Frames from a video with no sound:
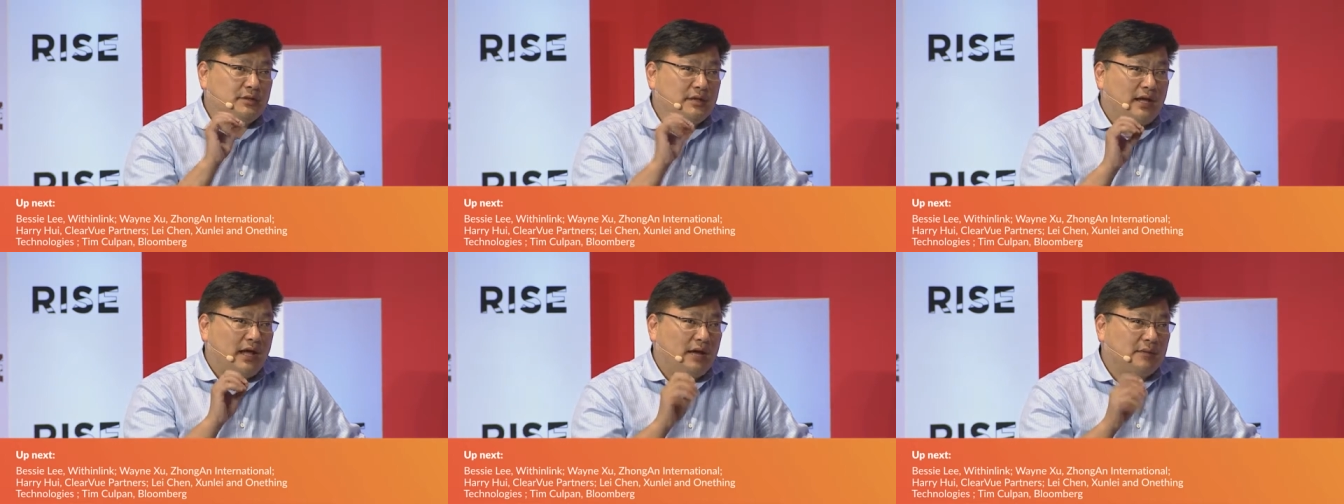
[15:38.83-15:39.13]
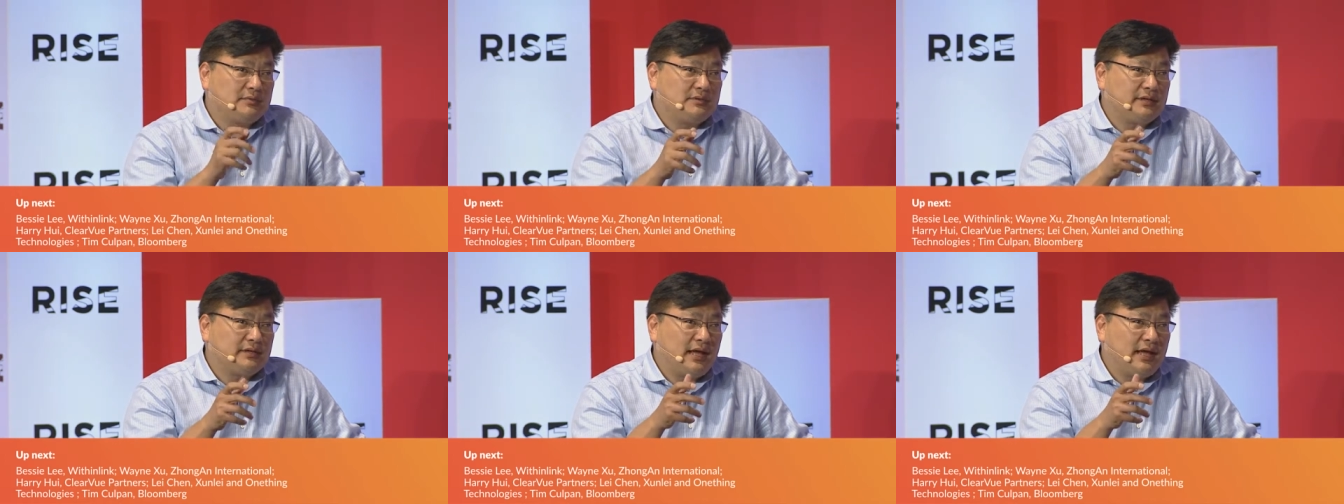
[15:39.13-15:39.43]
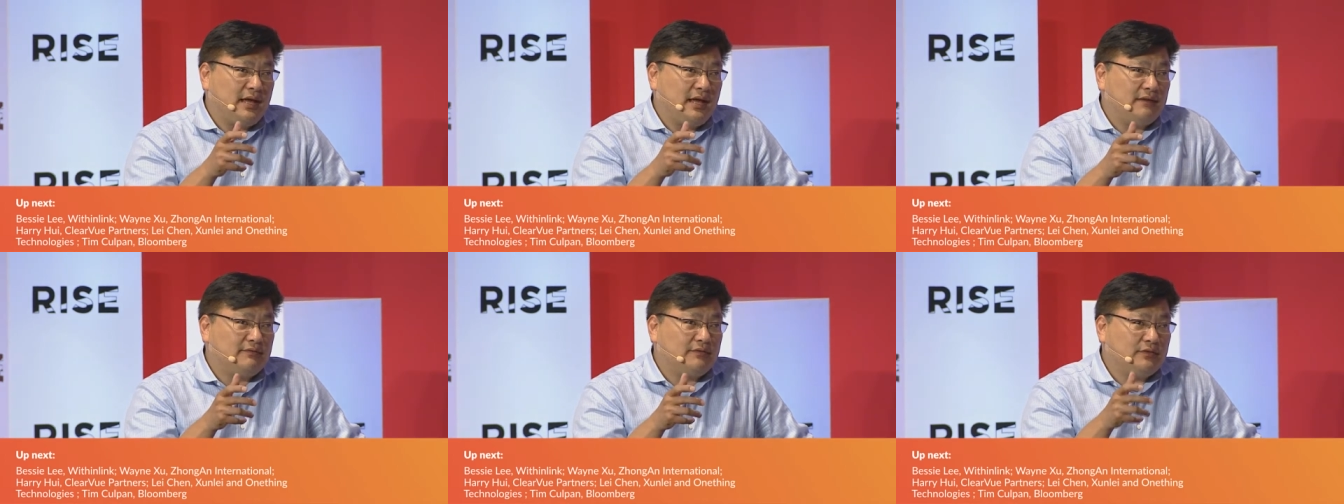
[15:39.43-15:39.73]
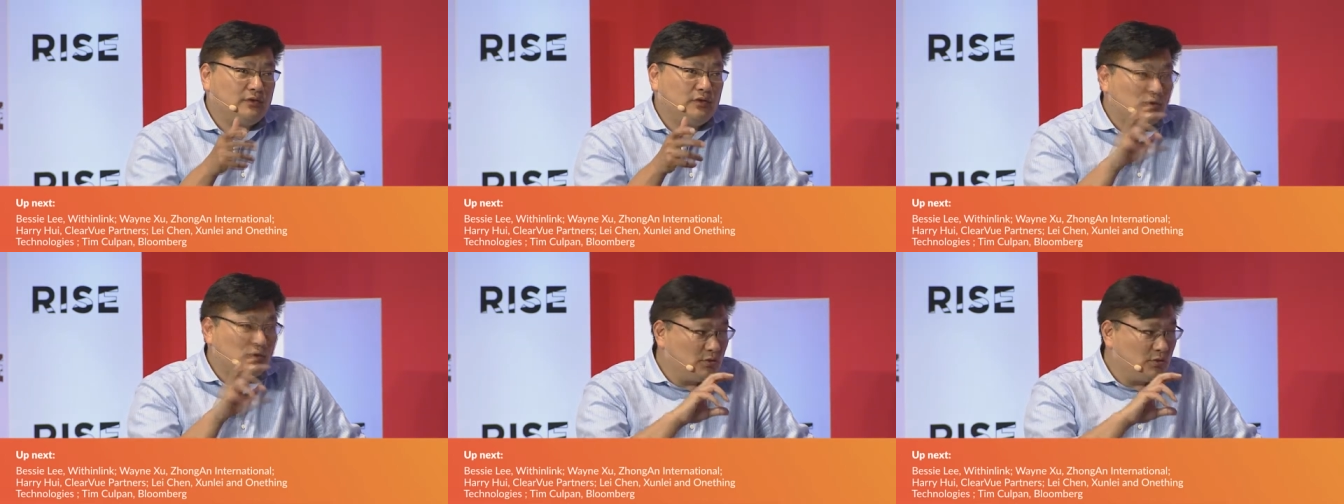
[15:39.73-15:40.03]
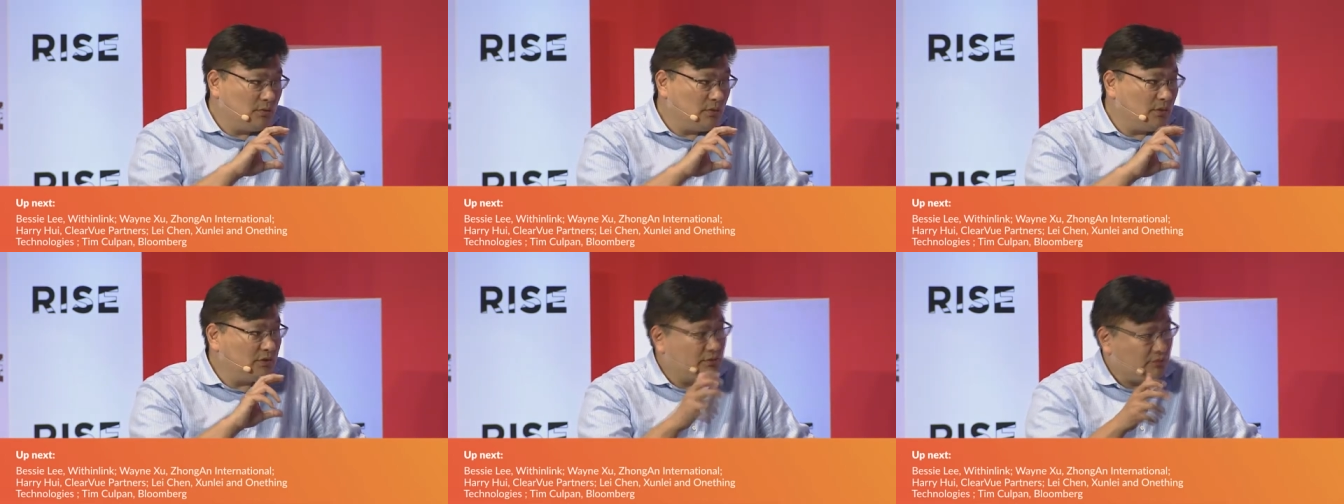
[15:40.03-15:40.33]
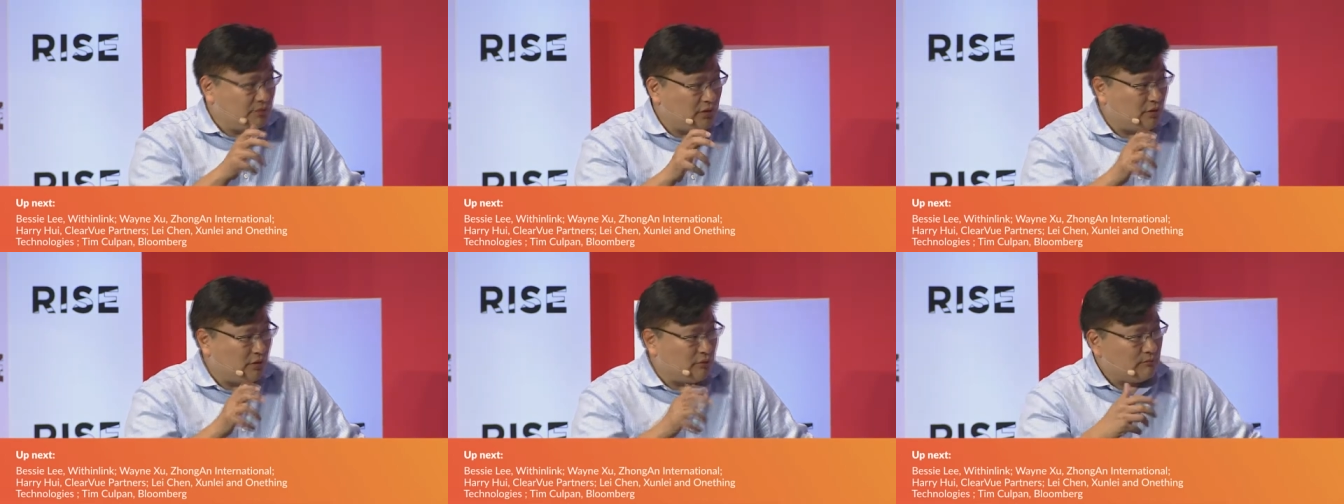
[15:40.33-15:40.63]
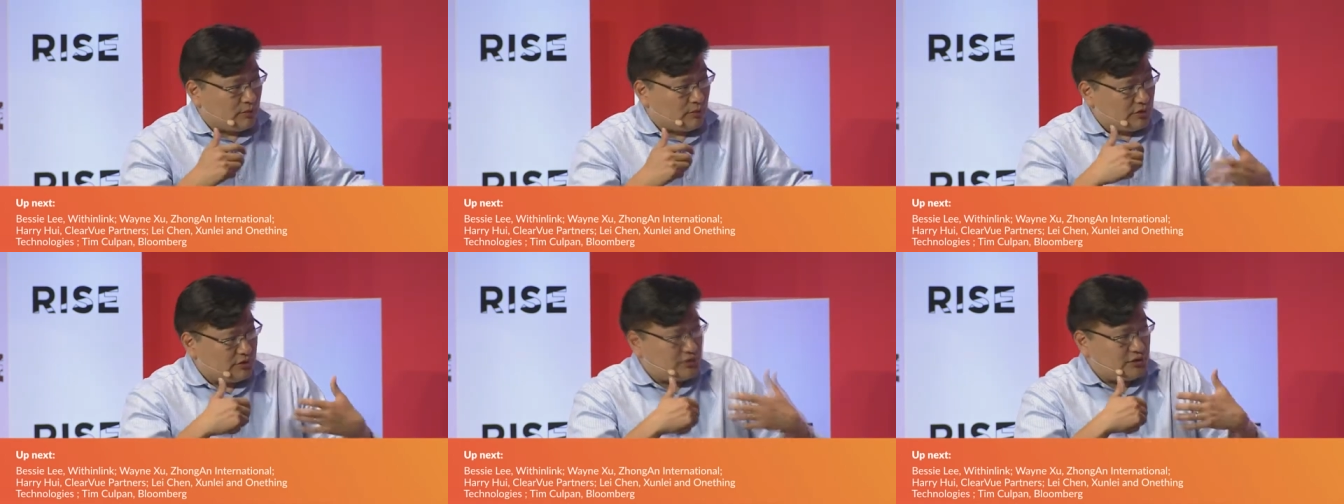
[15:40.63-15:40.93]
helped to have Youku and Tudou
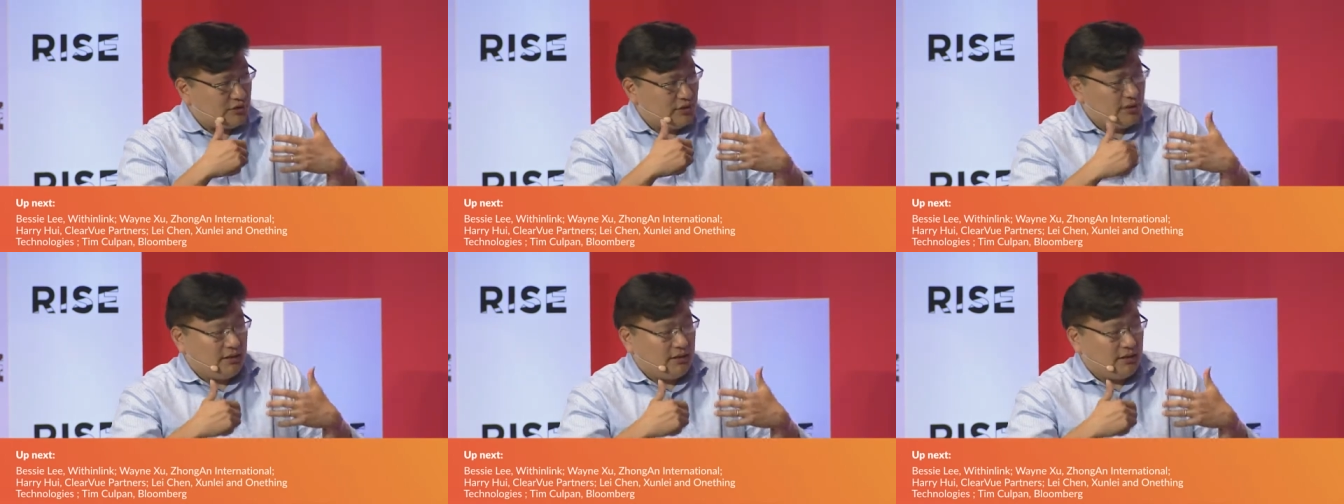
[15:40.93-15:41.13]
merge.